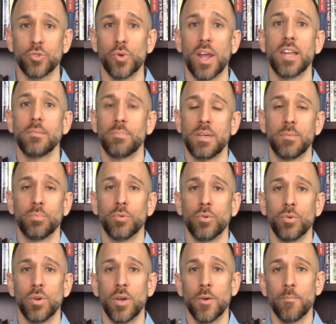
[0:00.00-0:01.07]
train
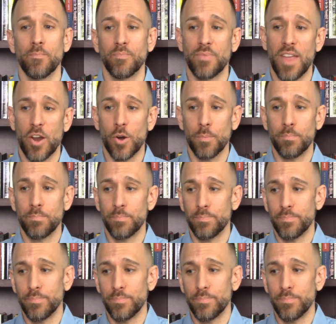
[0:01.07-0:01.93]
people that are